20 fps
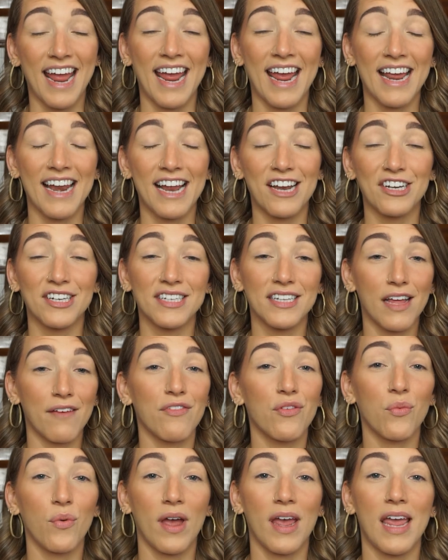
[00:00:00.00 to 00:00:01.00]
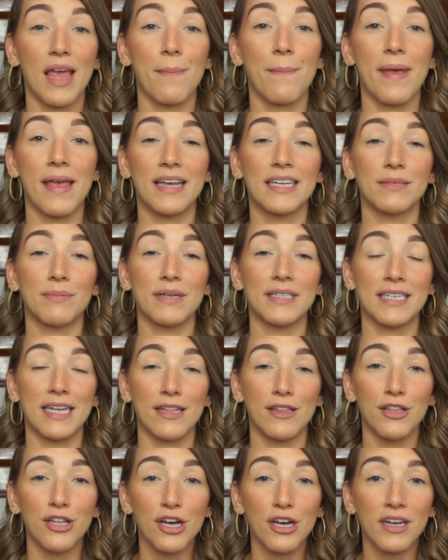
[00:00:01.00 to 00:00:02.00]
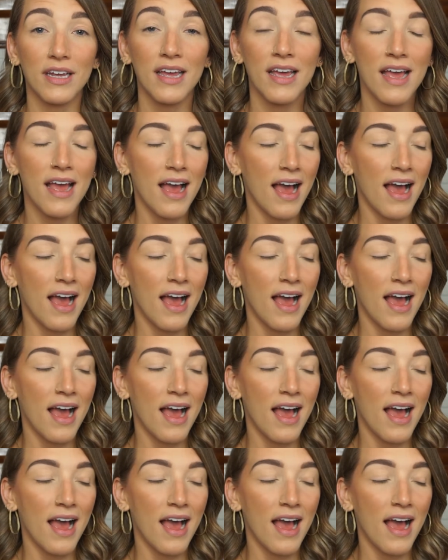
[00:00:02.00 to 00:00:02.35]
and I just love the way it makes my skin look.